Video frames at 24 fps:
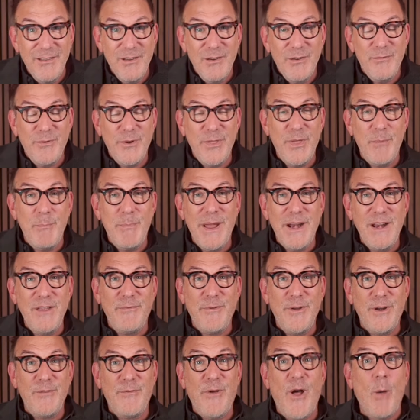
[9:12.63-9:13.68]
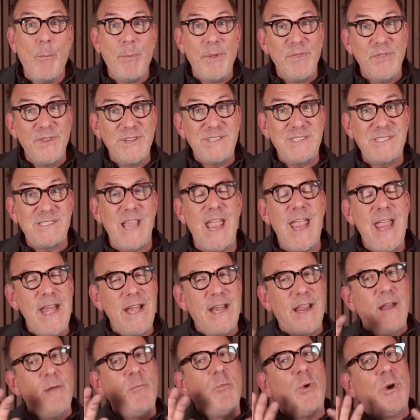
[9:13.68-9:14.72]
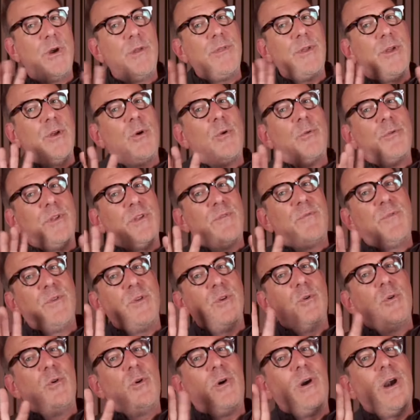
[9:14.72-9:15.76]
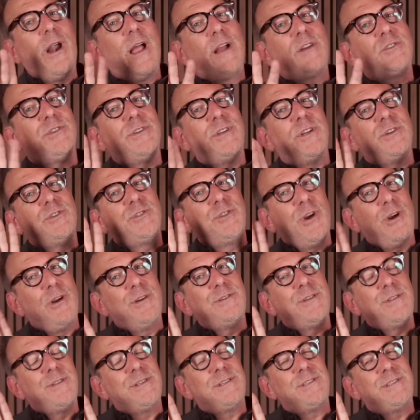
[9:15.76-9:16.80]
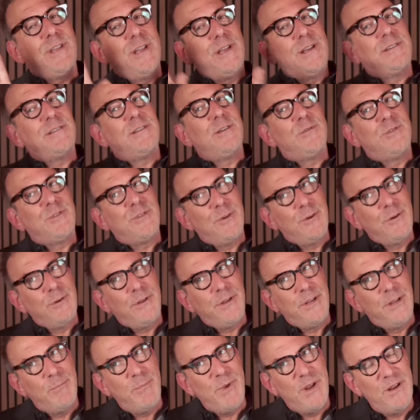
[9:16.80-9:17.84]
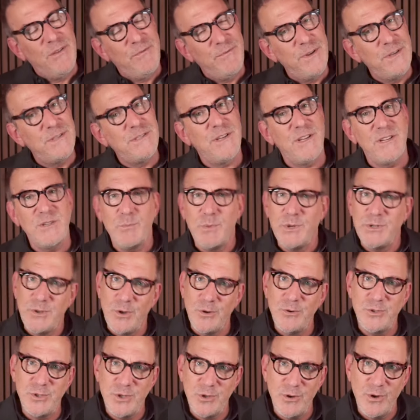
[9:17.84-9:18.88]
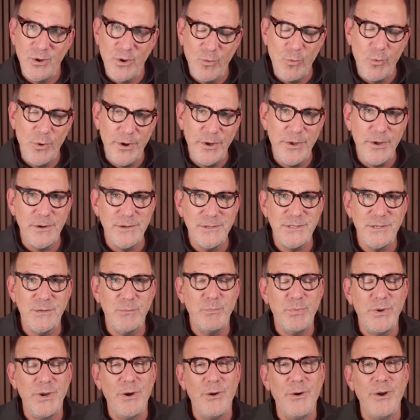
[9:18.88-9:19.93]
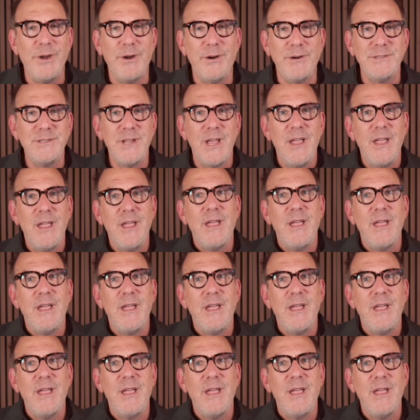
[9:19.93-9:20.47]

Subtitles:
for the benefit of helping the state, and we're the only few who are actually in charge of the state, so certainly it benefits us, but don't you know we're your superiors,